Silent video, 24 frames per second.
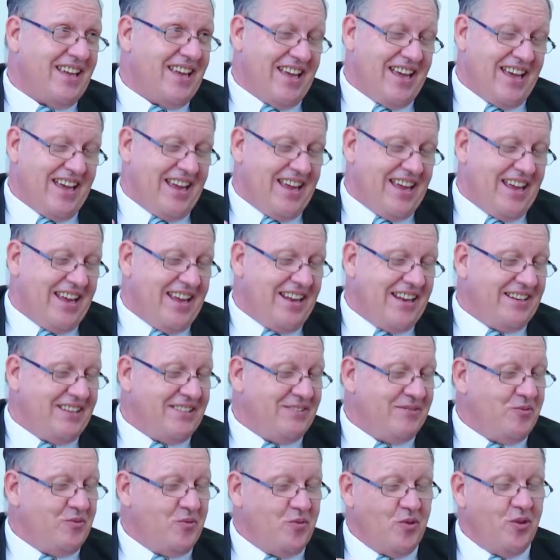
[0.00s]

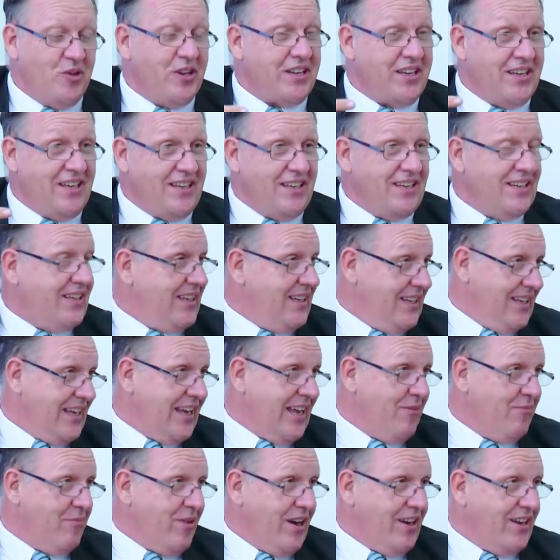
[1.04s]
and working in
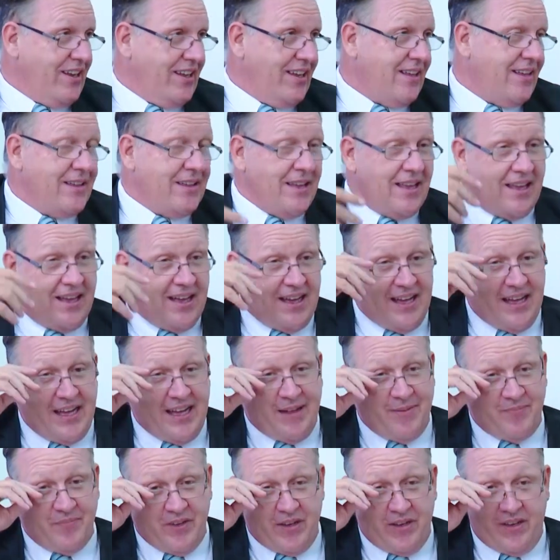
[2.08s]
Cambodia?
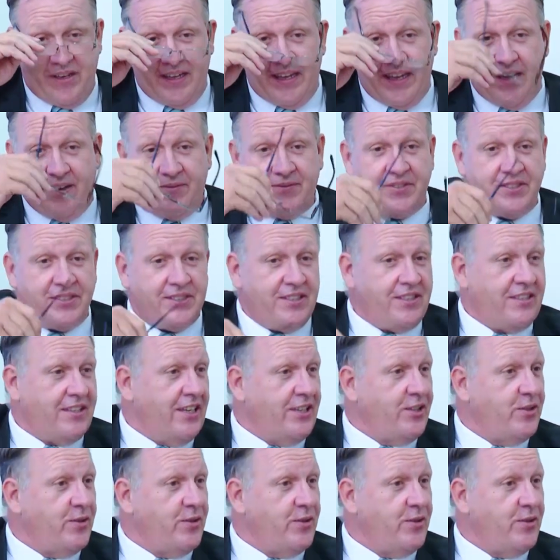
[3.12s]
I have seen that